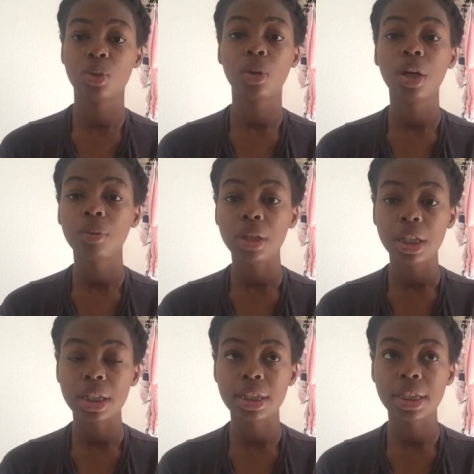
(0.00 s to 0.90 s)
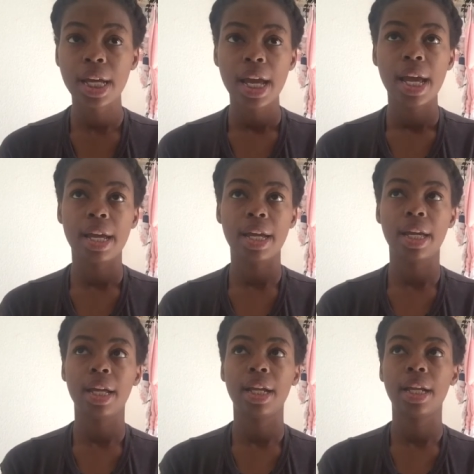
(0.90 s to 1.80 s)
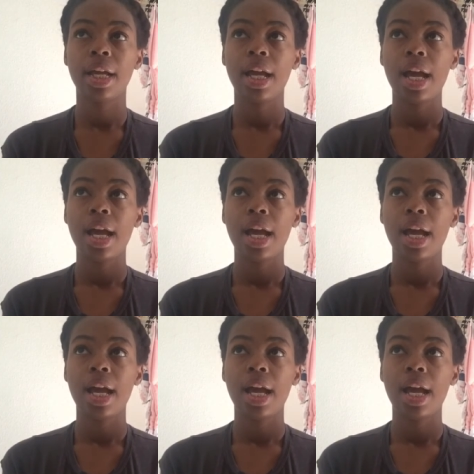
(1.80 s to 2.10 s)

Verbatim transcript: 12 weeks and